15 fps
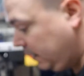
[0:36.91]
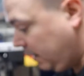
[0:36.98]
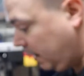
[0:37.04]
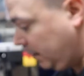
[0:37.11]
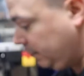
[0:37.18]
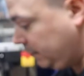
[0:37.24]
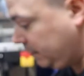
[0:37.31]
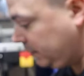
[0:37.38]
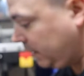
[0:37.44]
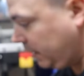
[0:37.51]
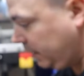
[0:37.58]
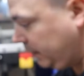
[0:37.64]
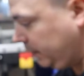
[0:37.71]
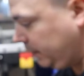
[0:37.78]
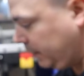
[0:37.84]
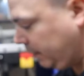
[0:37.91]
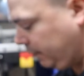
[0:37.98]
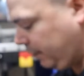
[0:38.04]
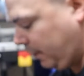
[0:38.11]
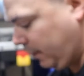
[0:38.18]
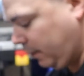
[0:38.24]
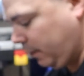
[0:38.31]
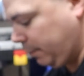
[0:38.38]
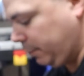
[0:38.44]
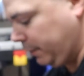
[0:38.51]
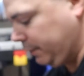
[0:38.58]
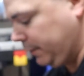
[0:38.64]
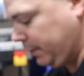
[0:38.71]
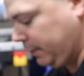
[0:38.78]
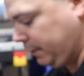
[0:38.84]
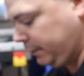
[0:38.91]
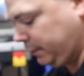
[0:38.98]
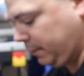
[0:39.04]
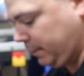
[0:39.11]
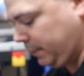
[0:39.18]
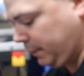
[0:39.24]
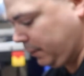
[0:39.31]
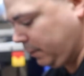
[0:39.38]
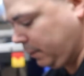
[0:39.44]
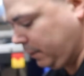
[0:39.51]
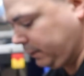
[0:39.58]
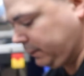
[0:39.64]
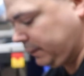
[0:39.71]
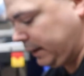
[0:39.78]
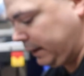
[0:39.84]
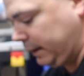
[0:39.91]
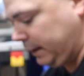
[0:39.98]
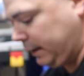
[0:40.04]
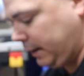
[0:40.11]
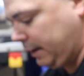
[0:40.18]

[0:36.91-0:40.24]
I'm just kind of doing a follow-up review of some of the quirks that